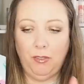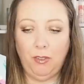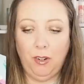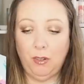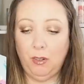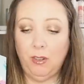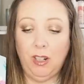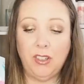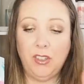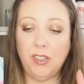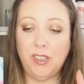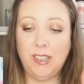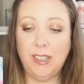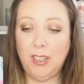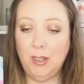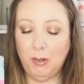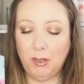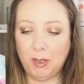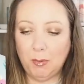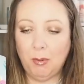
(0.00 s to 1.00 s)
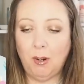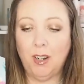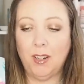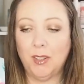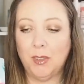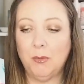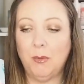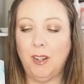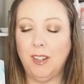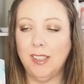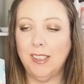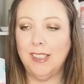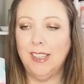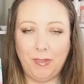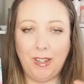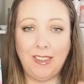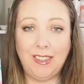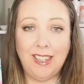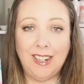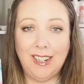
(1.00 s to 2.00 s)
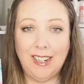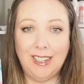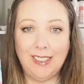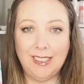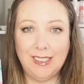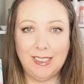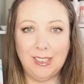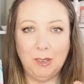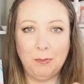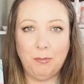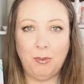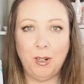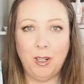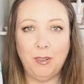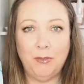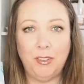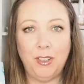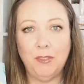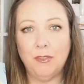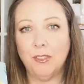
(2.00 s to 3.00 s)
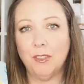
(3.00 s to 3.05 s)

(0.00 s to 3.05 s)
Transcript: a photo. I just didn't know what the product was. And then I had this little perfume